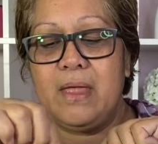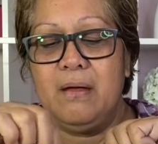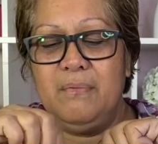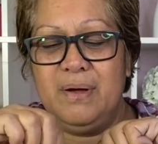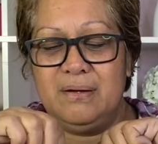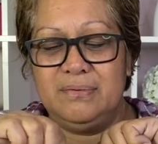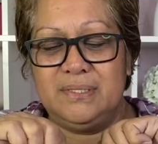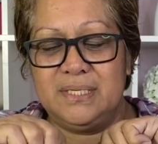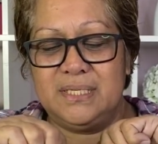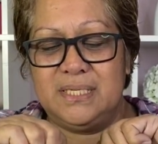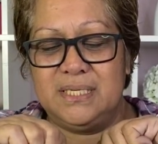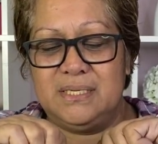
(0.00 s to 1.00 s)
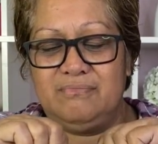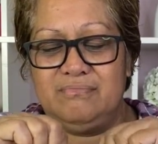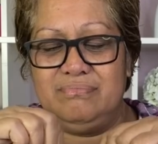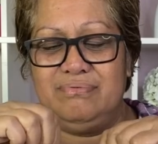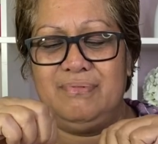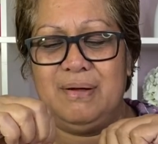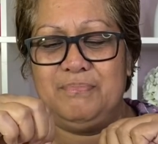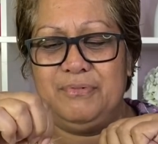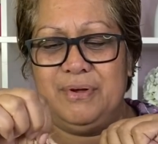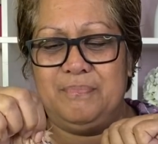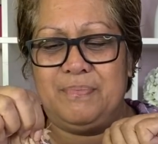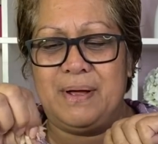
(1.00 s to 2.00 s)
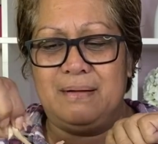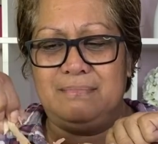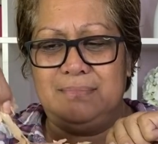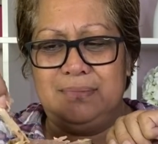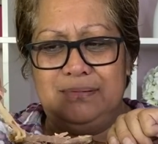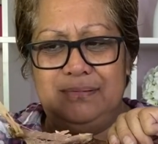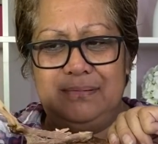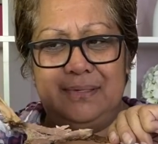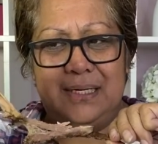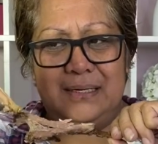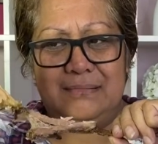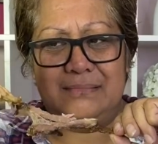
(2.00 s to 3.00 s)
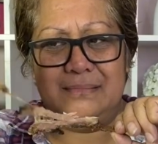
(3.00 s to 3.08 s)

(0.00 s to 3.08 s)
Wow, just this rubbery part. Right.